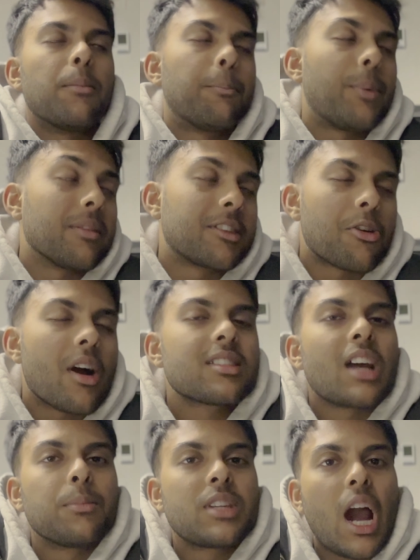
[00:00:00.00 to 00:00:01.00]
But there are
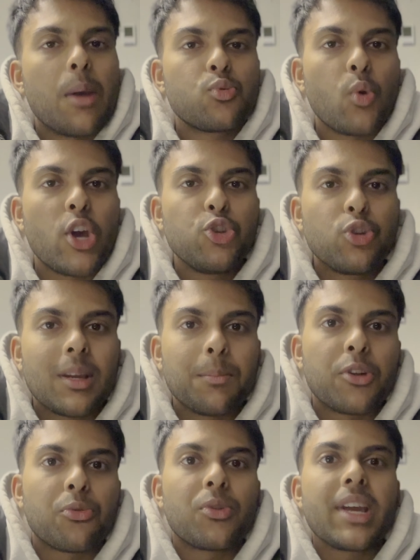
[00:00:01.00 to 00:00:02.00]
some times where you can
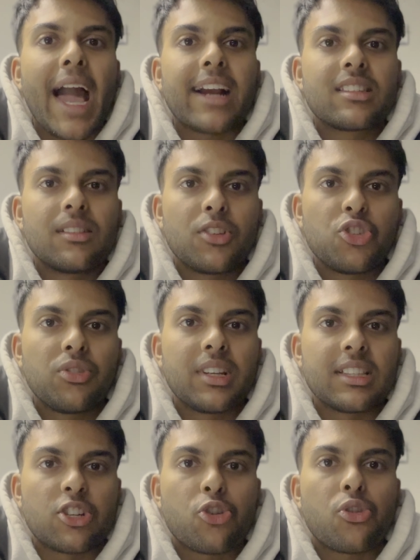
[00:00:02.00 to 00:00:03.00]
be reactive and you
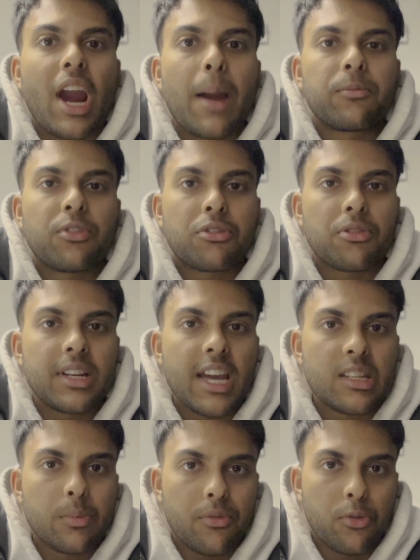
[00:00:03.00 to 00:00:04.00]
can cram for 3
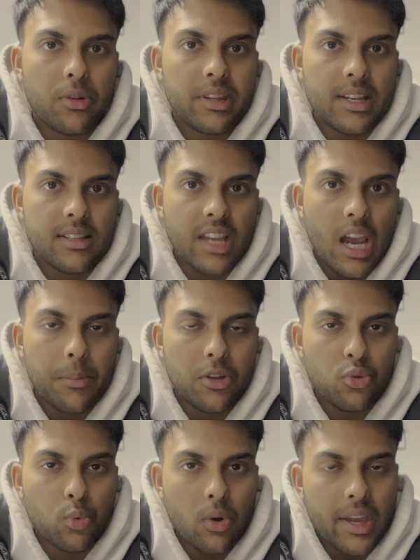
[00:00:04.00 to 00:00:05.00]
days before the exam
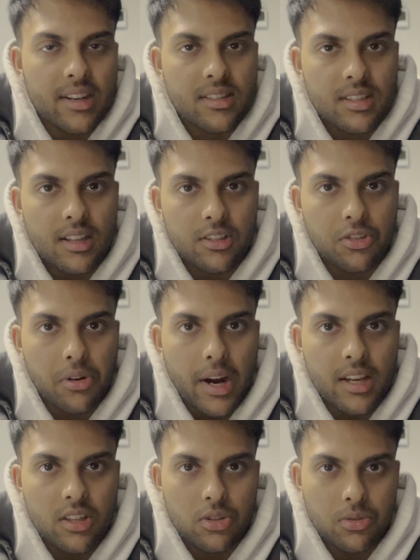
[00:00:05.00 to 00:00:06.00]
and you will get a certain
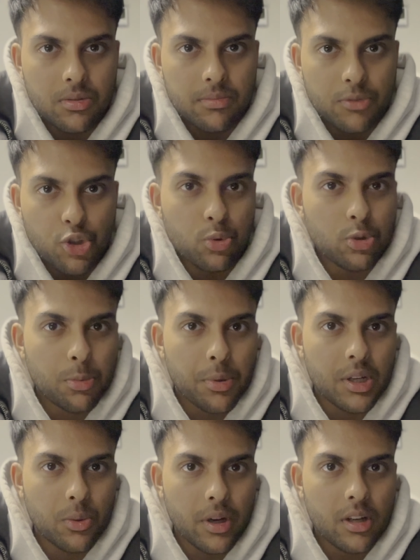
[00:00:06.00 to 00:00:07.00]
grade. You'll do
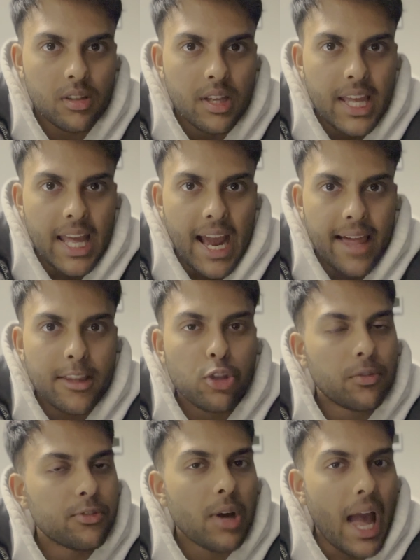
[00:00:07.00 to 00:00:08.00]
pretty well. And then
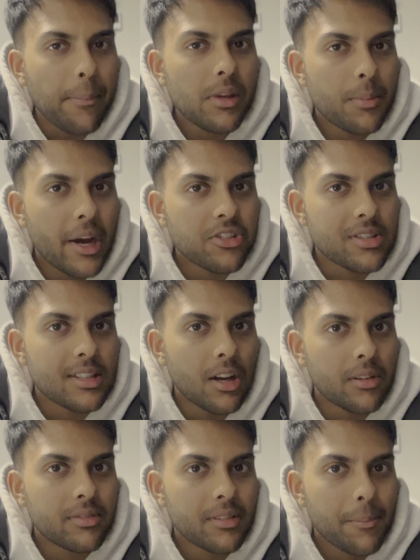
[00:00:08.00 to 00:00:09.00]
you'll feel happy about
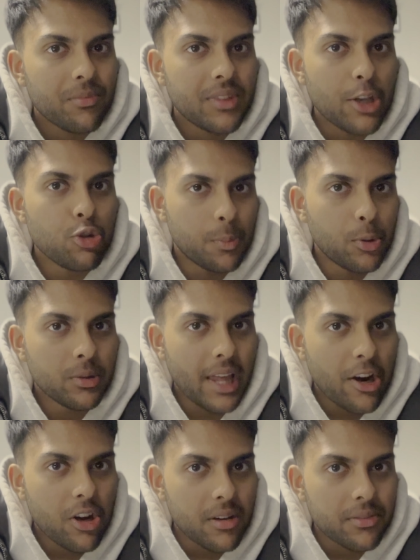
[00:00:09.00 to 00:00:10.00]
yourself that you pulled
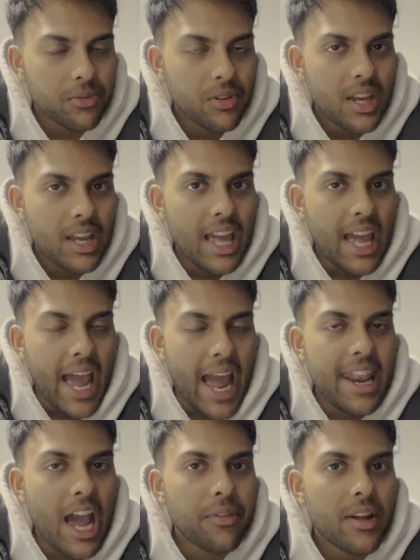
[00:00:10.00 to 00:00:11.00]
that off.
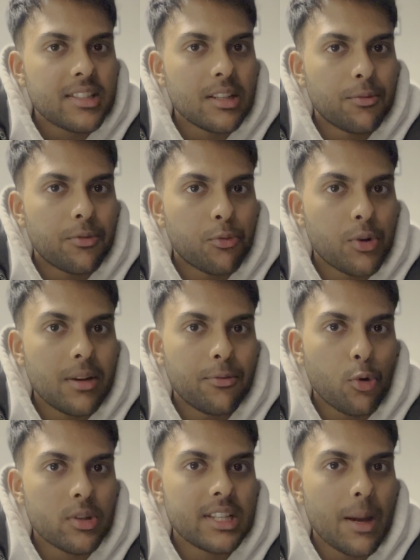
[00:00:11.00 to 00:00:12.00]
And now that's
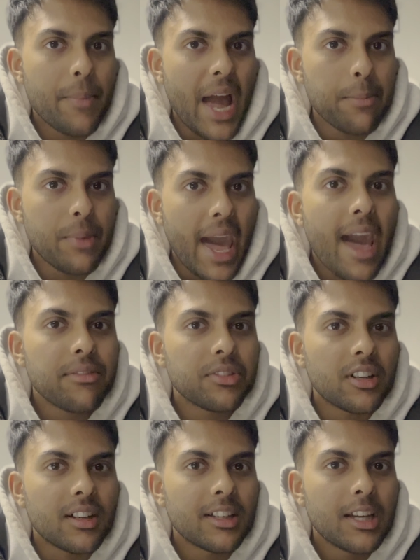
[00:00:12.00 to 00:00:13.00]
reinforcing a bad
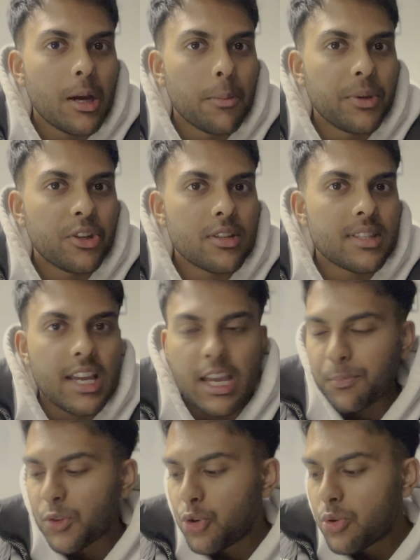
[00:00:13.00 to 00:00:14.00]
behavior, because
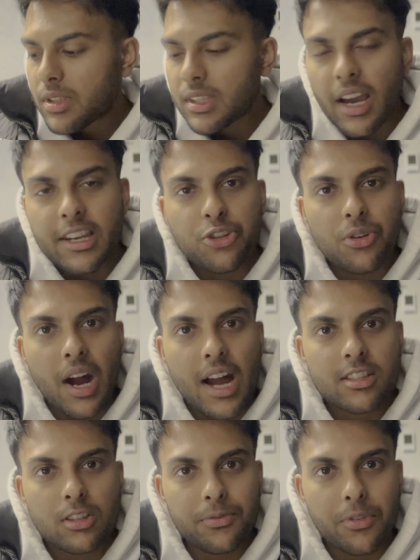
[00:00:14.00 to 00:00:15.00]
you studied your
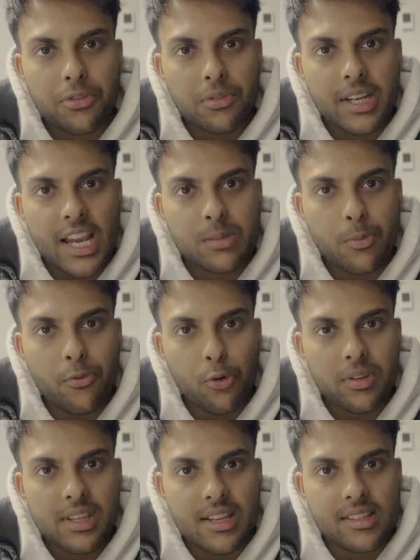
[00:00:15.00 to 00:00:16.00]
ass off for 3 days
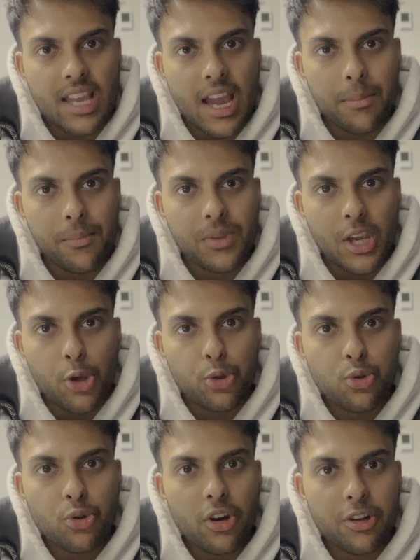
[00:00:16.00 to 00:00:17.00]
before the exam.
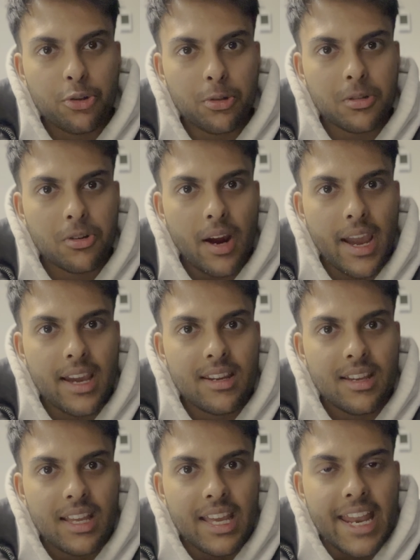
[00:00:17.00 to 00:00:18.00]
You got a good
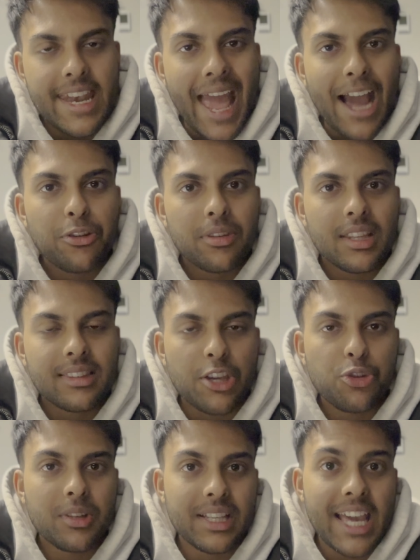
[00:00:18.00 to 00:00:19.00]
grade. Now you think that
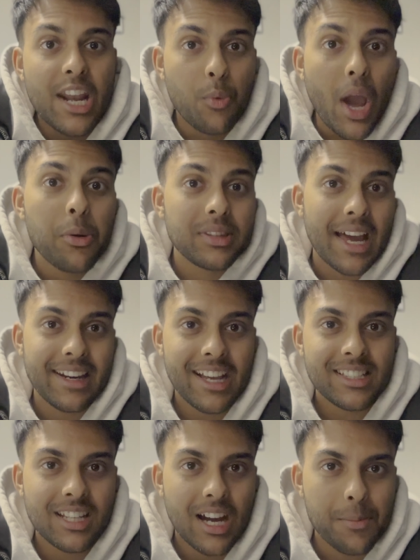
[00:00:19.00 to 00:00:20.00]
you can get away with that
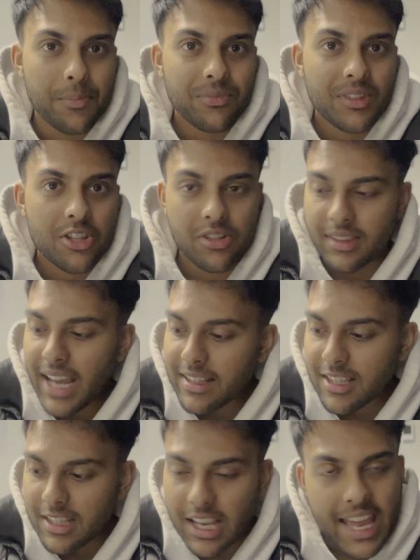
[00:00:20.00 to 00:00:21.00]
next time. So
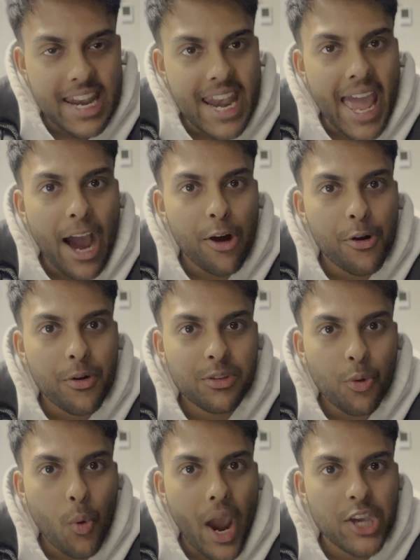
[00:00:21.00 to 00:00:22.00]
that's now the
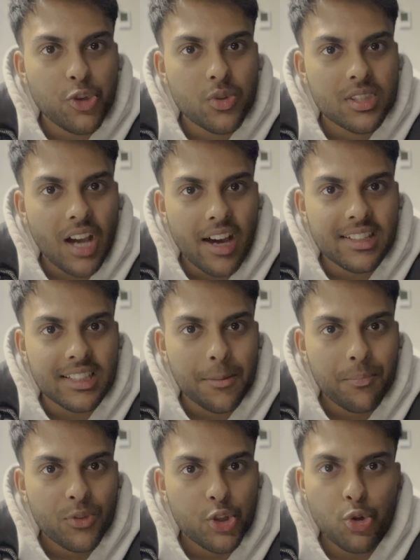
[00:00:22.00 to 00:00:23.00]
way you study.
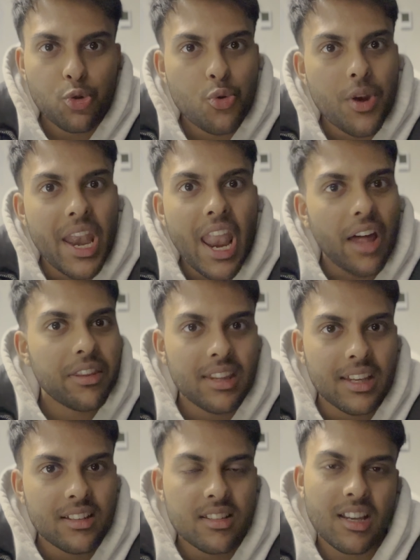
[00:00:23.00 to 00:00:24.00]
You do
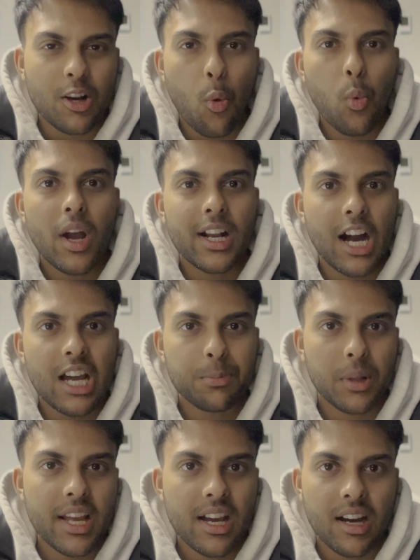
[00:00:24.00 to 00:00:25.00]
nothing. It's like work hard,
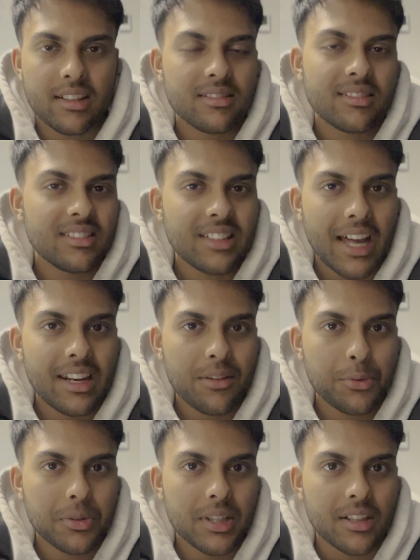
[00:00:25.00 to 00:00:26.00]
play hard. That
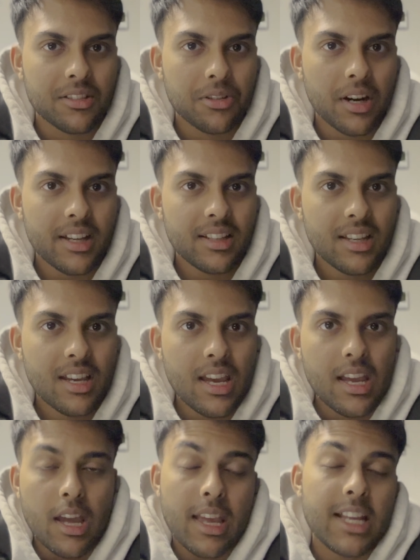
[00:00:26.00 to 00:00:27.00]
never works, right?
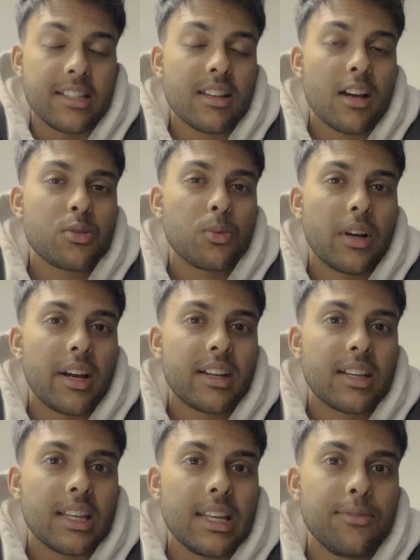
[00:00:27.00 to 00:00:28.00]
It does
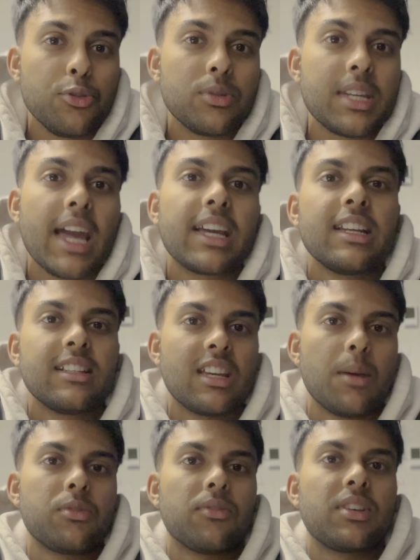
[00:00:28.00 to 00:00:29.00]
work if you take it in
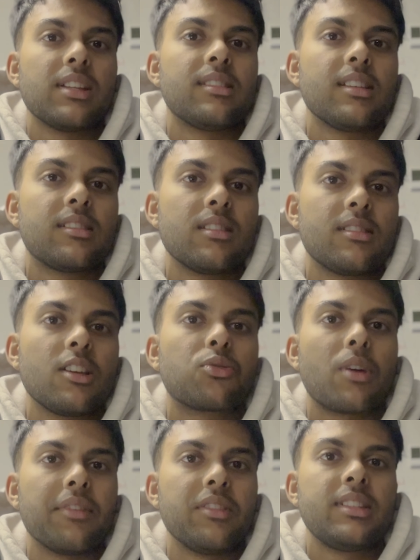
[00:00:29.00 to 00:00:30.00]
terms of consistency
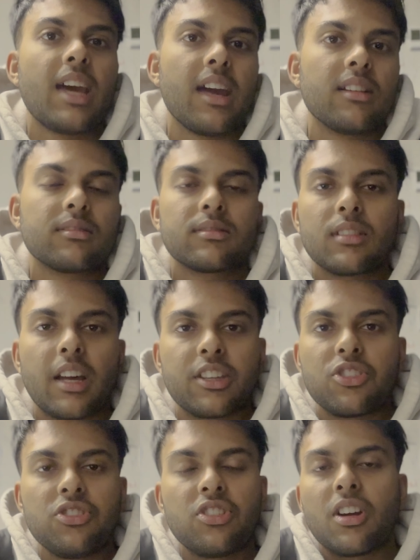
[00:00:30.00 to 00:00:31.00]
throughout the day. Like,
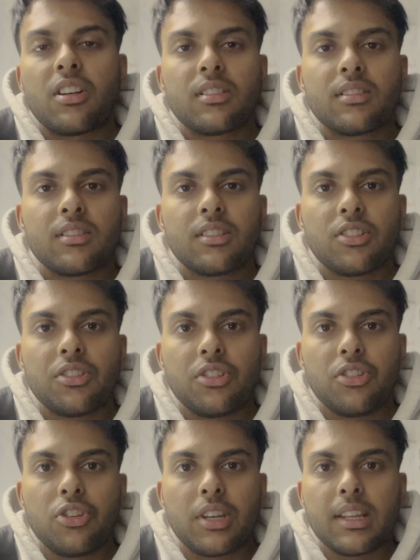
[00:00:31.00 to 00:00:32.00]
you know,
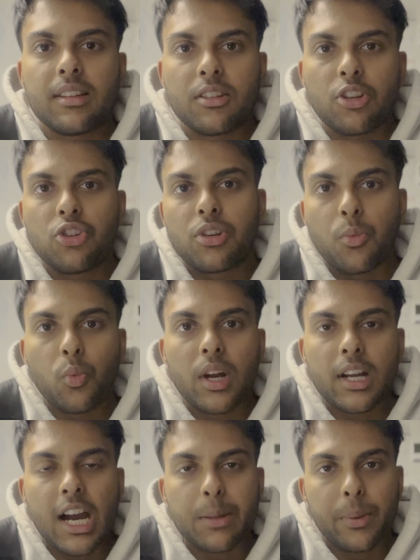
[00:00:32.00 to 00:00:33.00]
you can
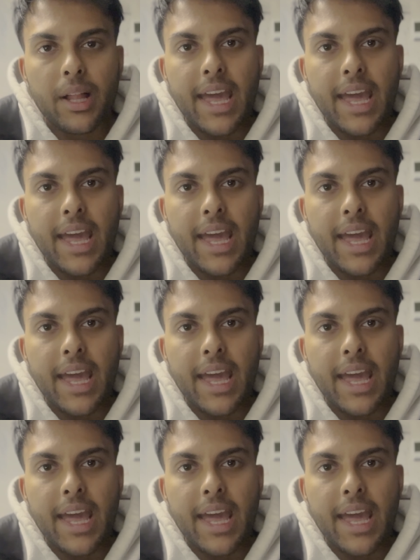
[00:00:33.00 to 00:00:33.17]
work hard, play